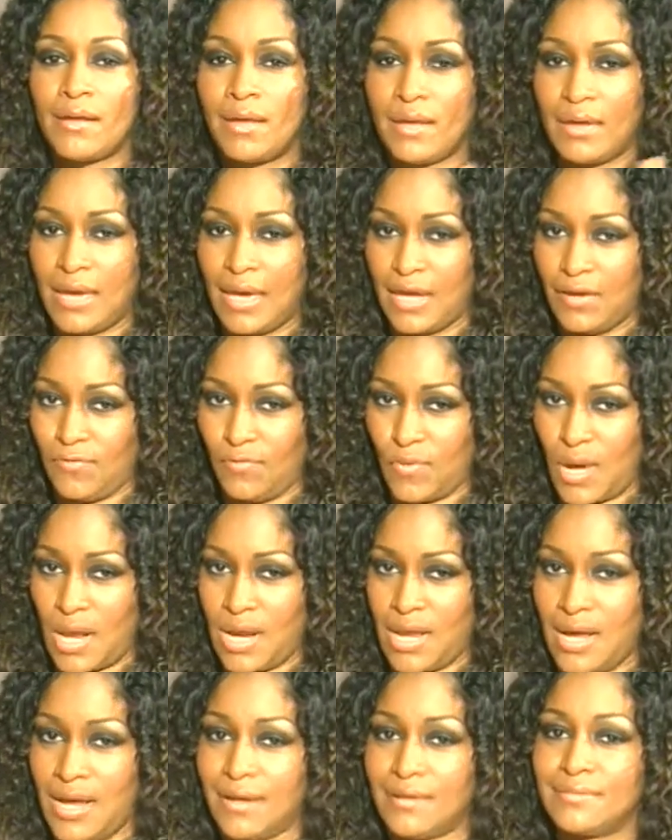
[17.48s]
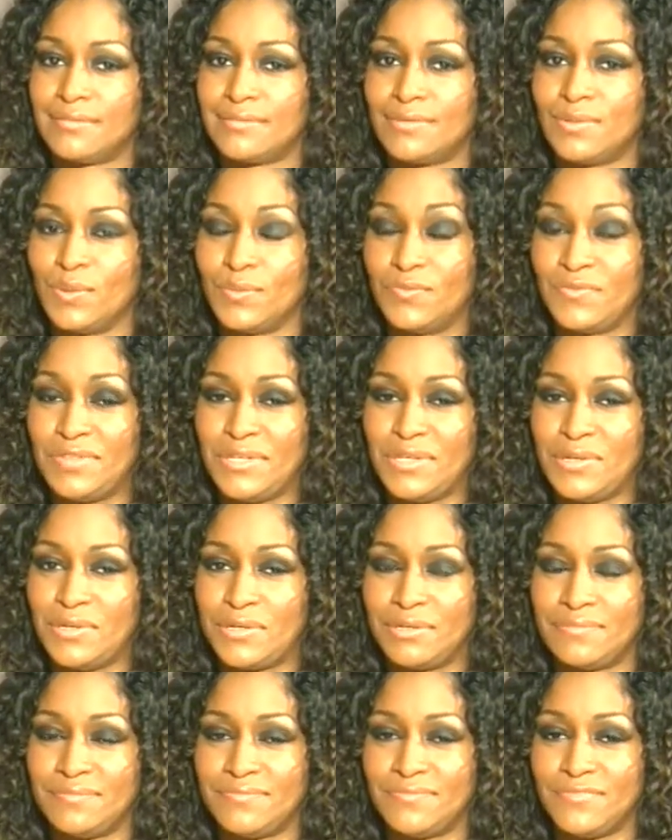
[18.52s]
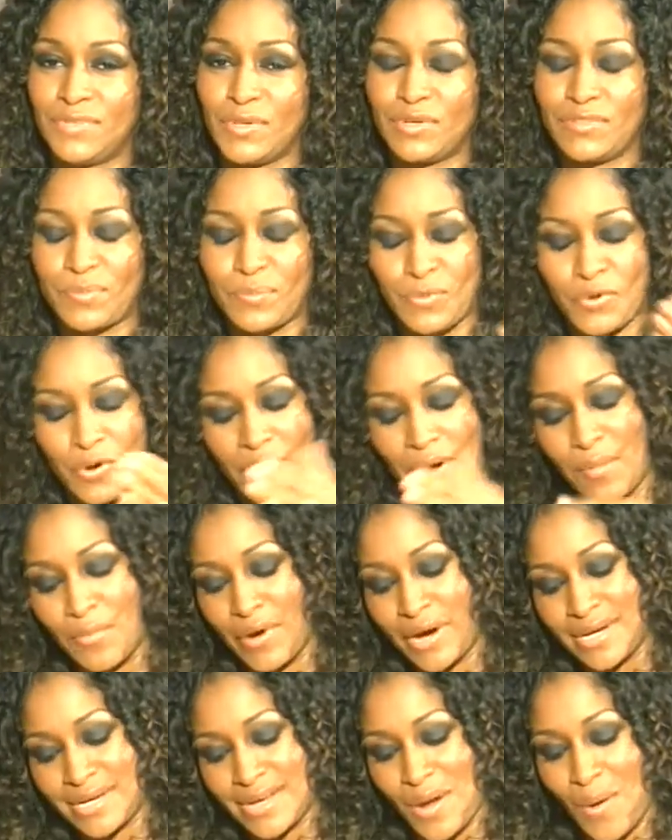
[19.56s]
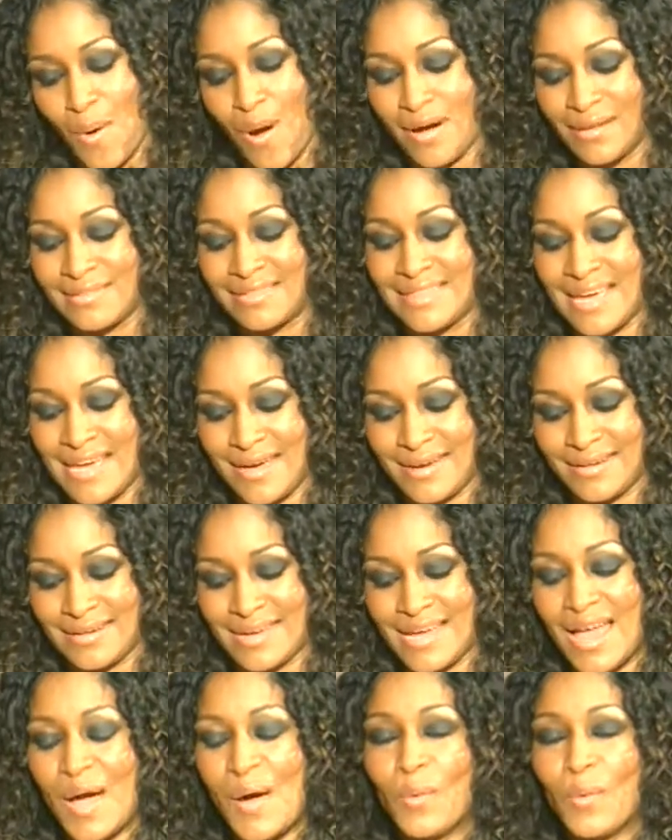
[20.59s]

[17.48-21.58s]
And voila, hopefully you're viewing the program right now online.